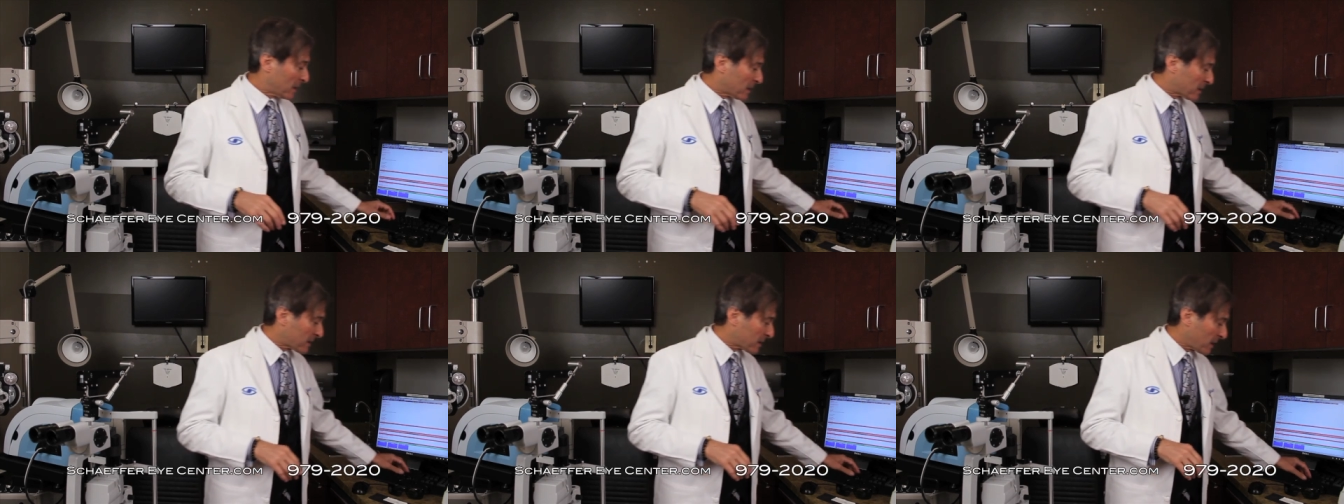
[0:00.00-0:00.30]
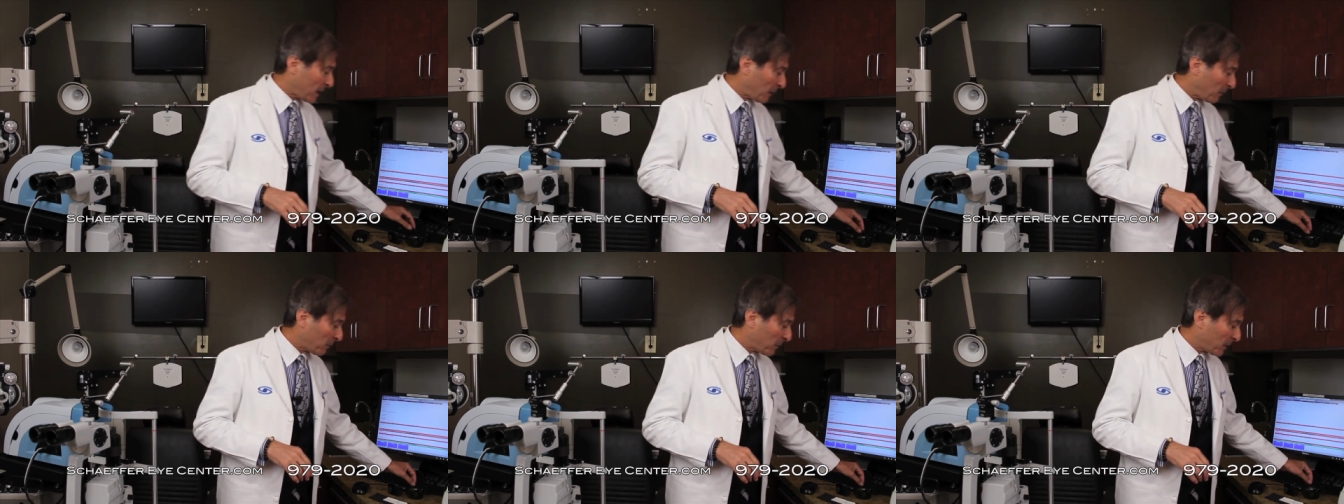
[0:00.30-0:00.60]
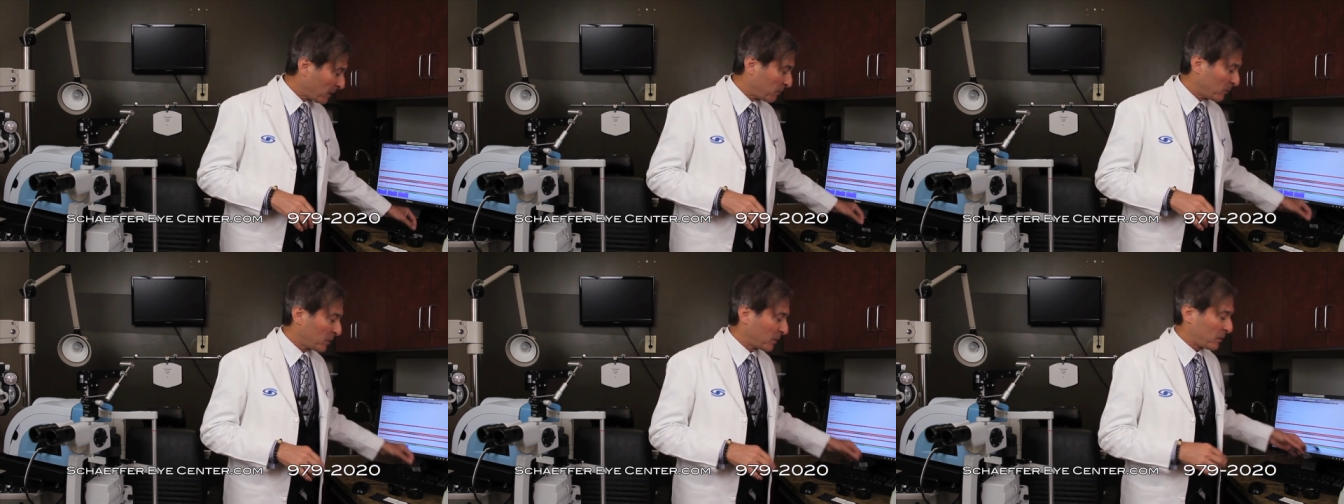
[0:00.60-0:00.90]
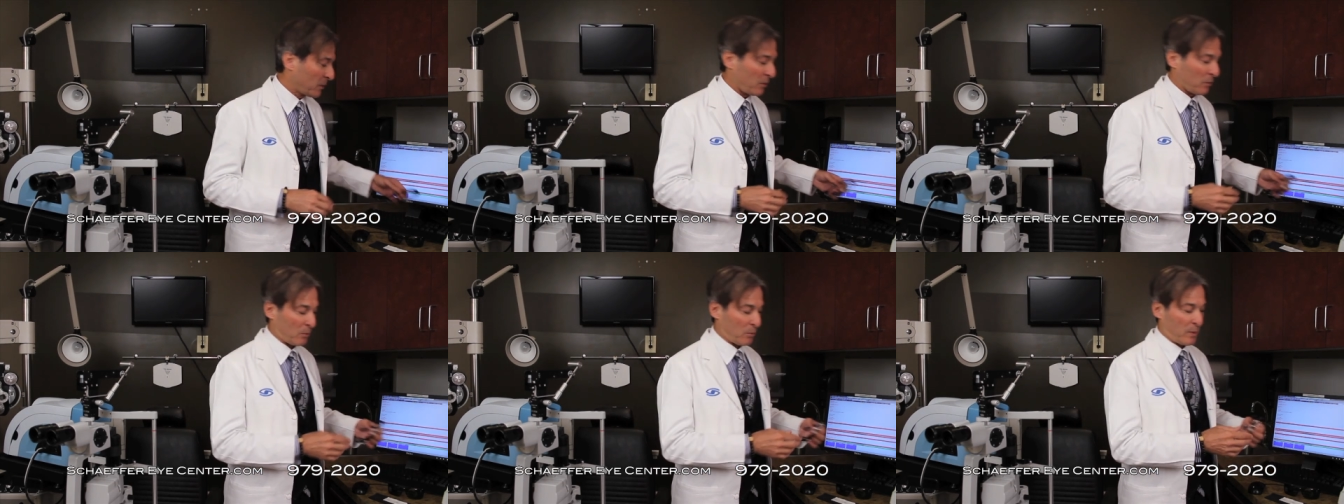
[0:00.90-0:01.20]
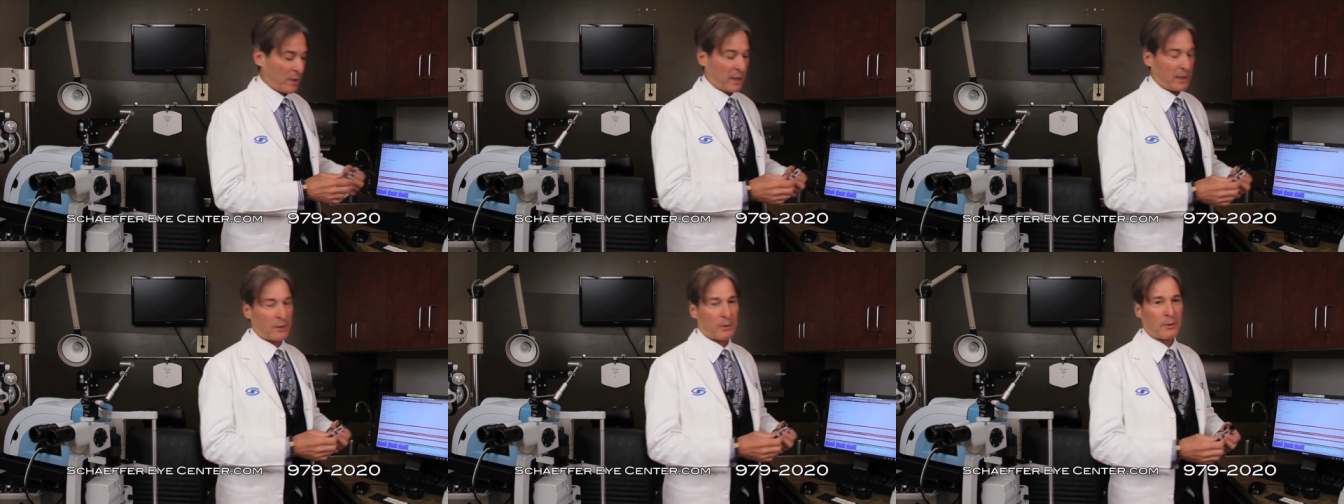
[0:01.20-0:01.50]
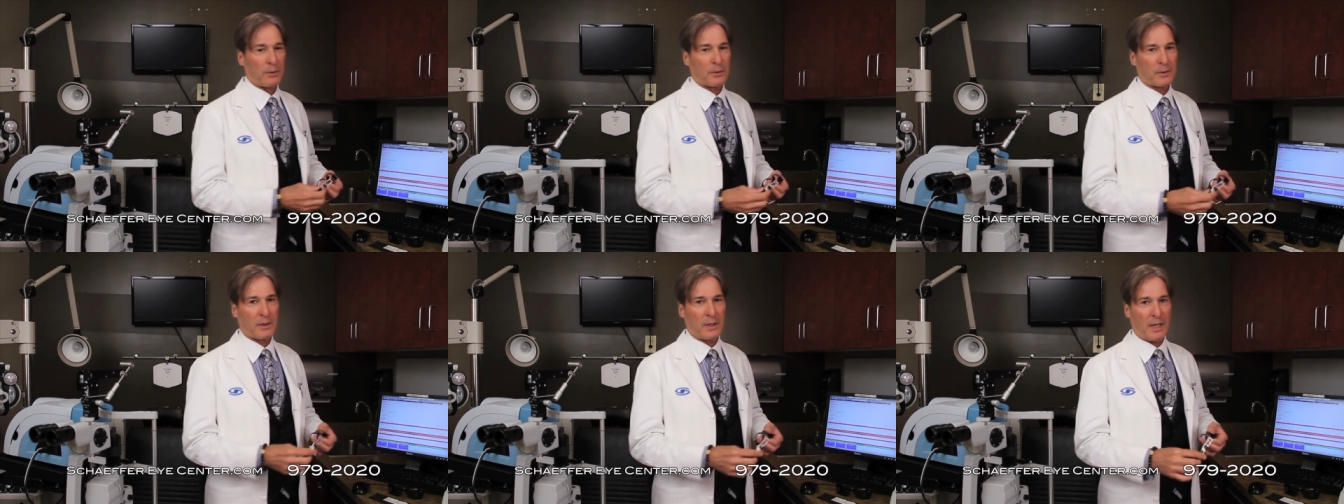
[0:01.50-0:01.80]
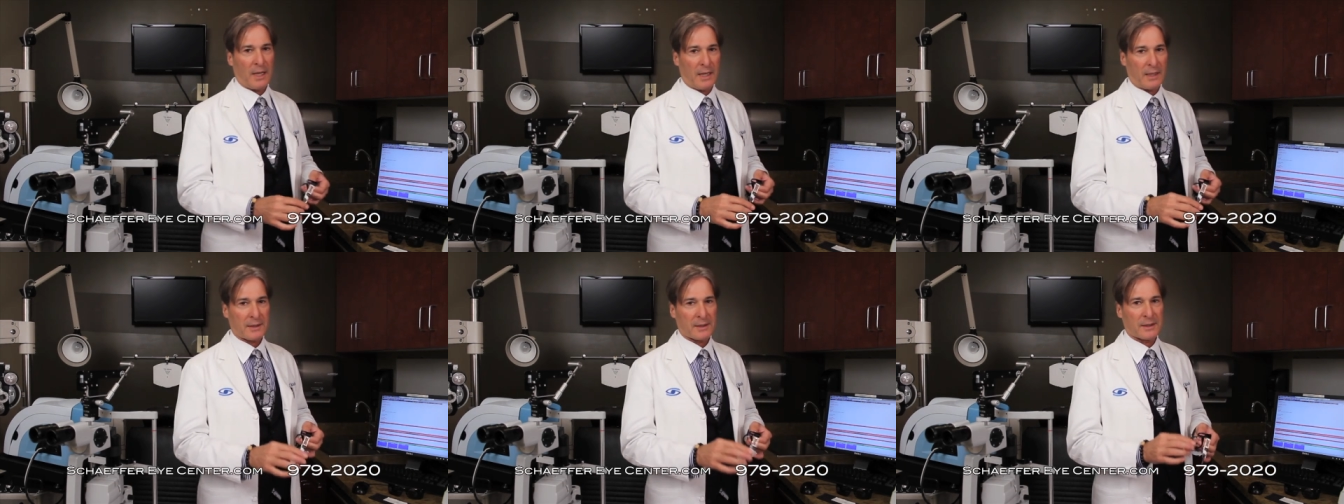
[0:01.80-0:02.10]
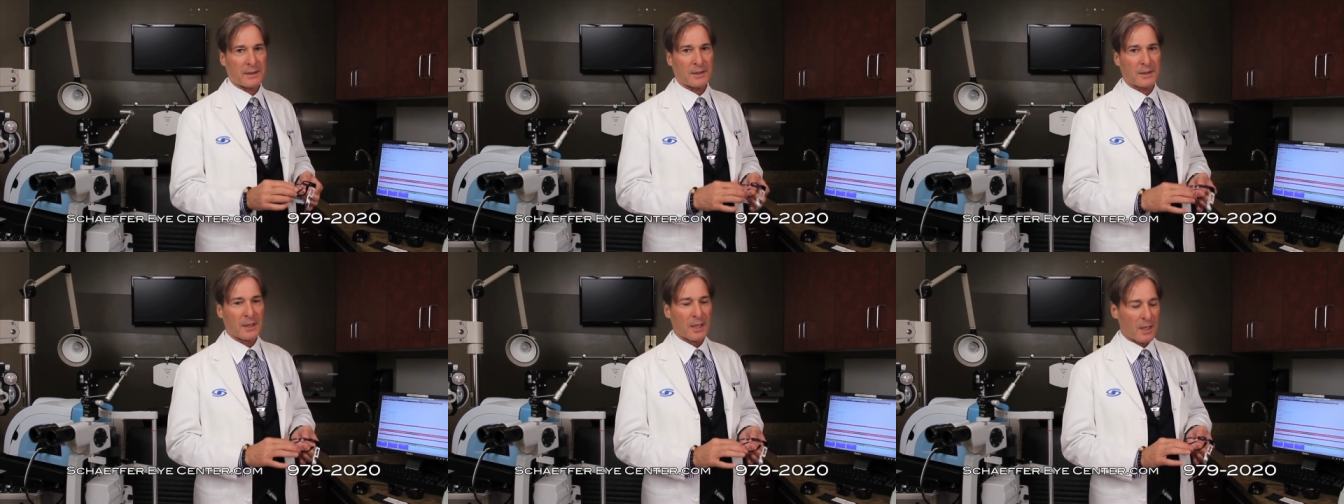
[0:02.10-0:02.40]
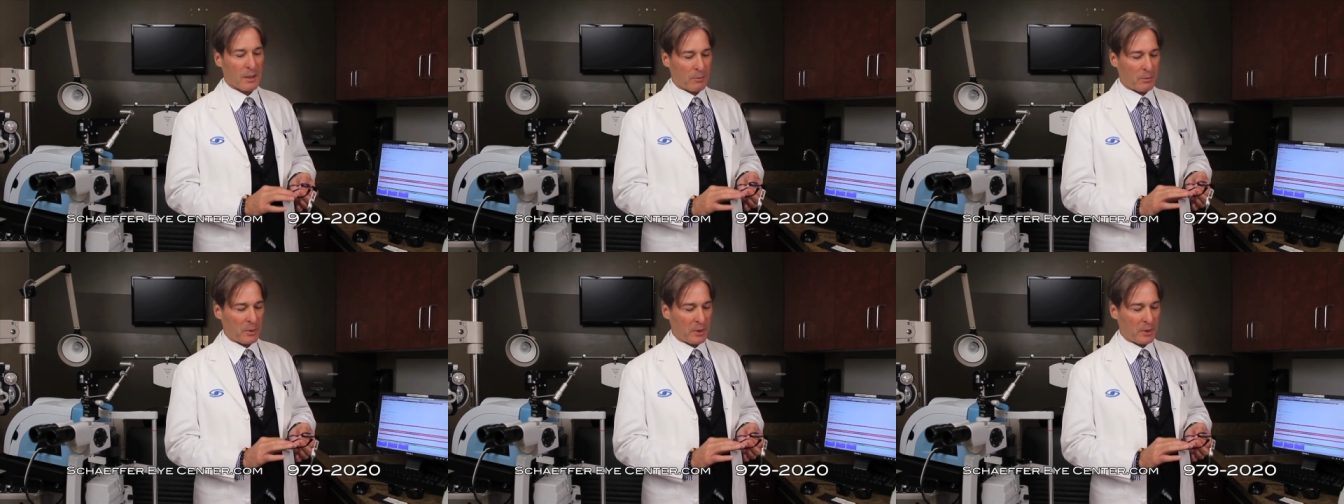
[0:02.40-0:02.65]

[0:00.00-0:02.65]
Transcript: The same thing with your regular glasses.